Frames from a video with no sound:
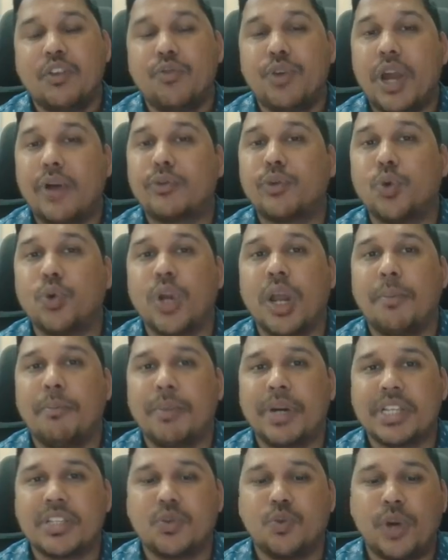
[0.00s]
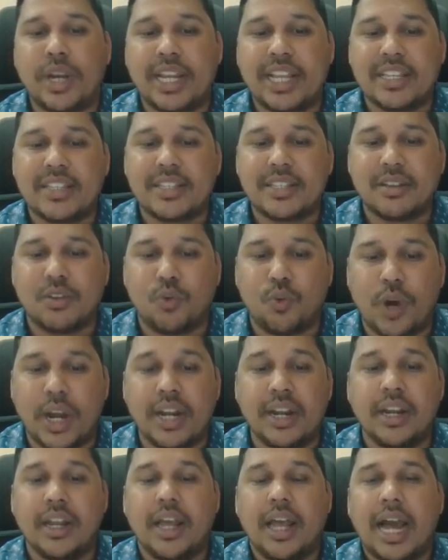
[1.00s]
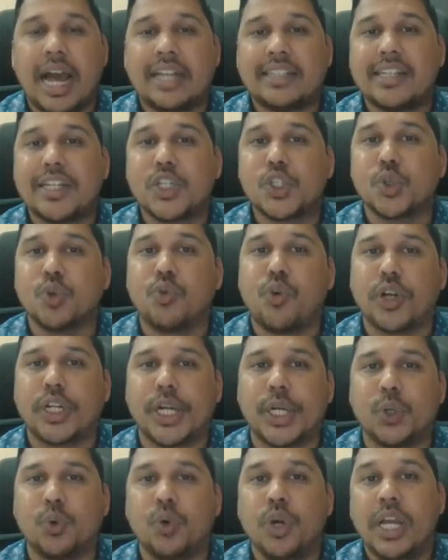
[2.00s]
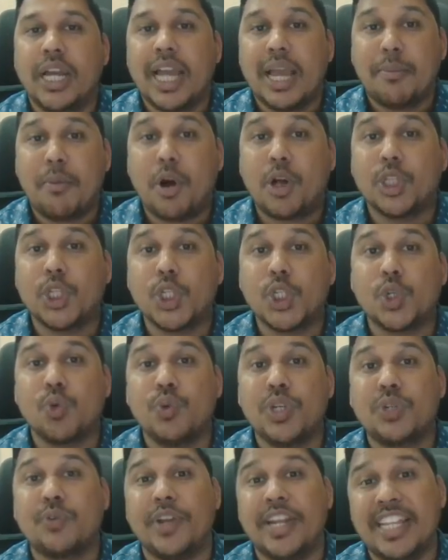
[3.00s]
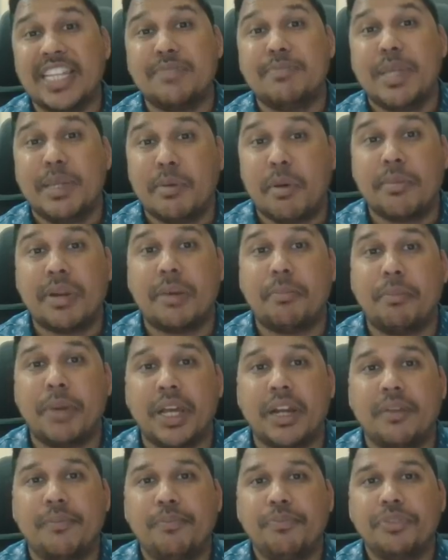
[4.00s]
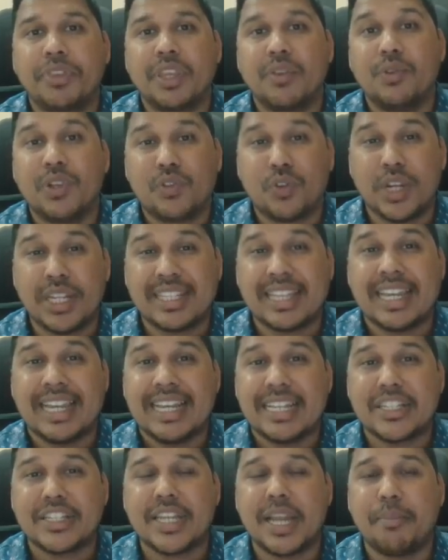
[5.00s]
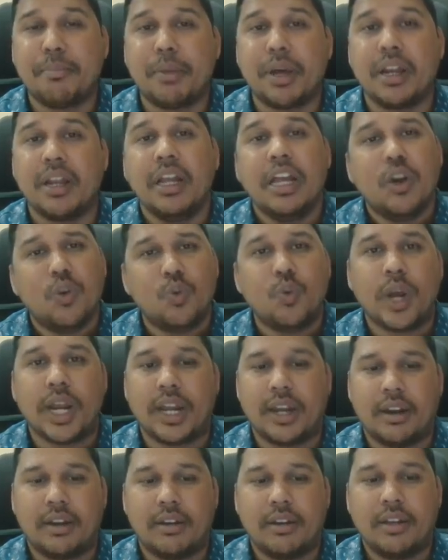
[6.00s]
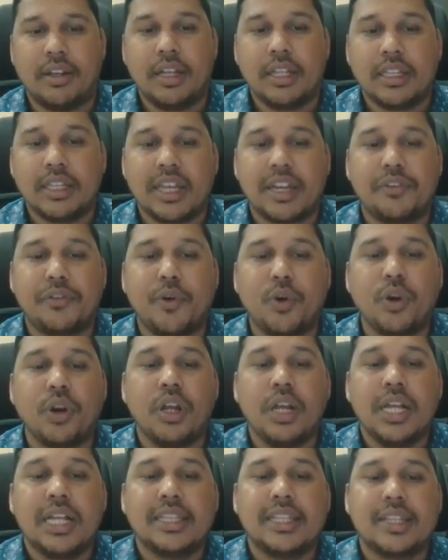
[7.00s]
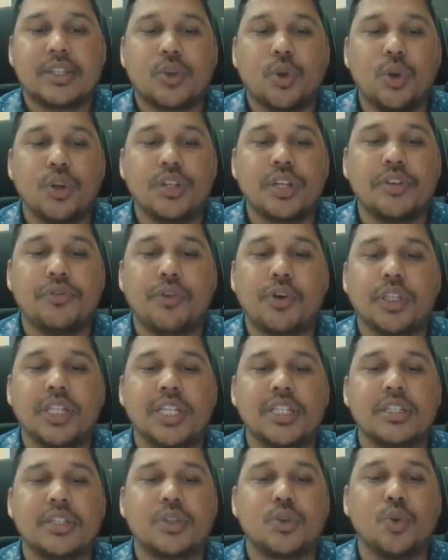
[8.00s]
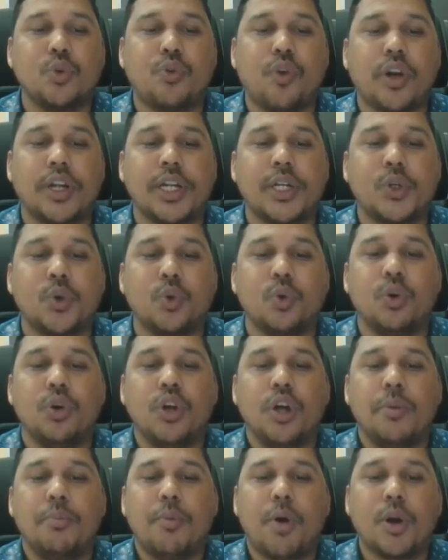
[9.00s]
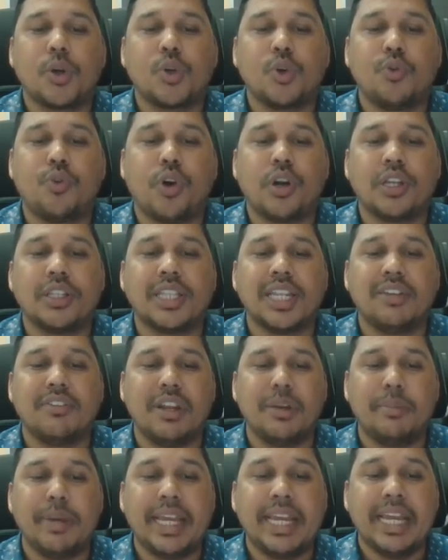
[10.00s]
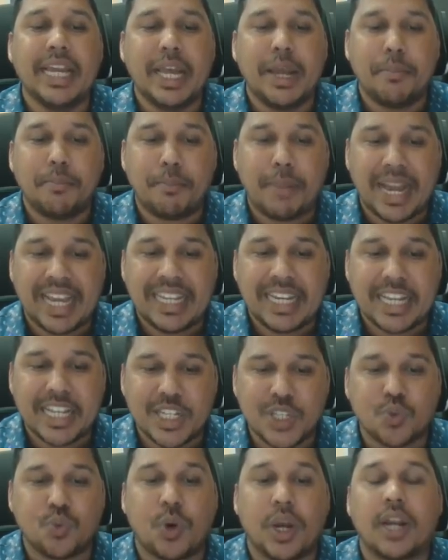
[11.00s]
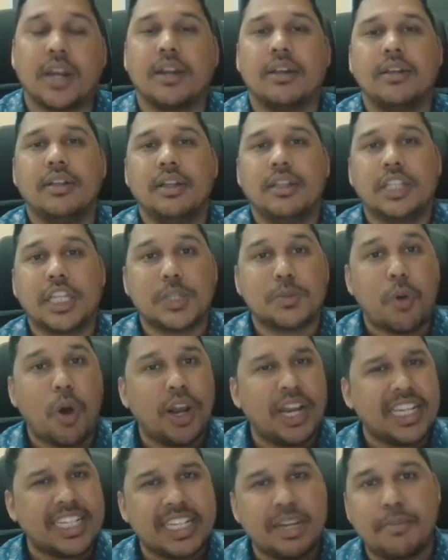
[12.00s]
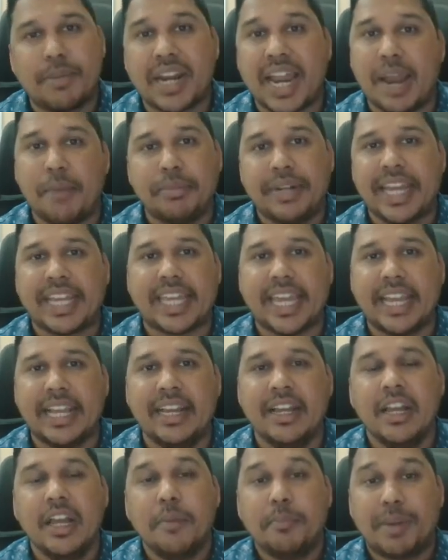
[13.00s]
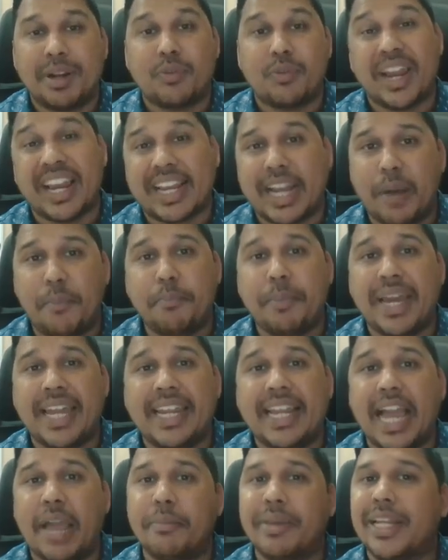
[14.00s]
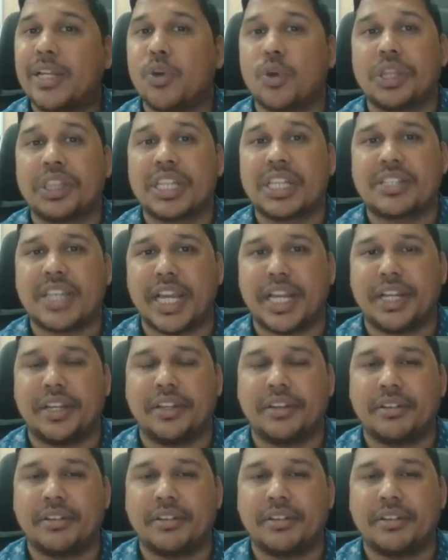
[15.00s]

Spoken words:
we have two numbers. One is 1, other is 242. Among these two, which one is minimum number? Which one is the least number? 1. Therefore, the solution for this 242 mod 243 will be minus 1. The smallest number I am taking, but while comparing, I am ignoring the sign.